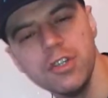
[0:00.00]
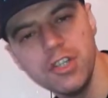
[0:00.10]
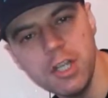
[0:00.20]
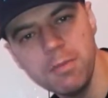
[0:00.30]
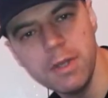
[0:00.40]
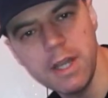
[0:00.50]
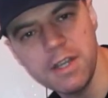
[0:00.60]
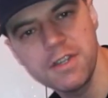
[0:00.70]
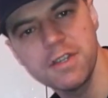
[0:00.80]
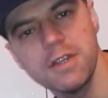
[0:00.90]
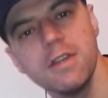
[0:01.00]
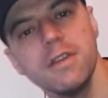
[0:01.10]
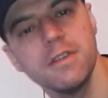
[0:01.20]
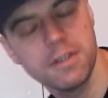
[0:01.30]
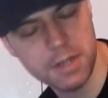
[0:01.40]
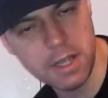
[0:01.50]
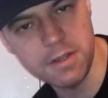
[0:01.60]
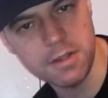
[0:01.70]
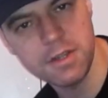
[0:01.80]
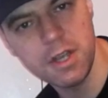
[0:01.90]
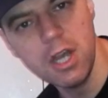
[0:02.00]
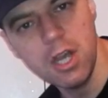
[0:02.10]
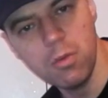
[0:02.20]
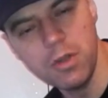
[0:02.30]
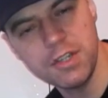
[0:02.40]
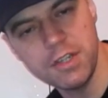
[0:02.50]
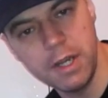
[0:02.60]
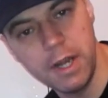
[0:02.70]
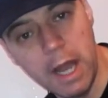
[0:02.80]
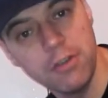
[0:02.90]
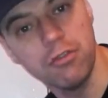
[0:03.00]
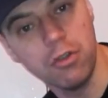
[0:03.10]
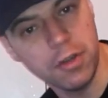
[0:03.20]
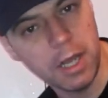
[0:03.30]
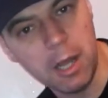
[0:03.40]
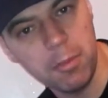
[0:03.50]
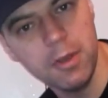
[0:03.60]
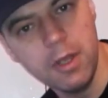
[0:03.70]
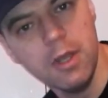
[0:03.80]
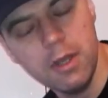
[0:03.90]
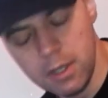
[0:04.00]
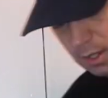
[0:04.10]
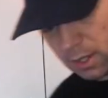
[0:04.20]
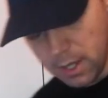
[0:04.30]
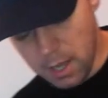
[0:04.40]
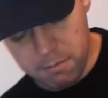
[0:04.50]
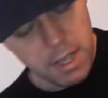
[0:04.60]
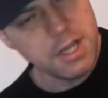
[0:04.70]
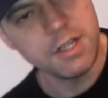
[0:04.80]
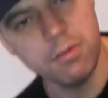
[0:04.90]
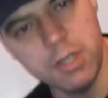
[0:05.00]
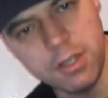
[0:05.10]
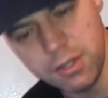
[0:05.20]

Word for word: GPS Status, which is an Android app. And basically what you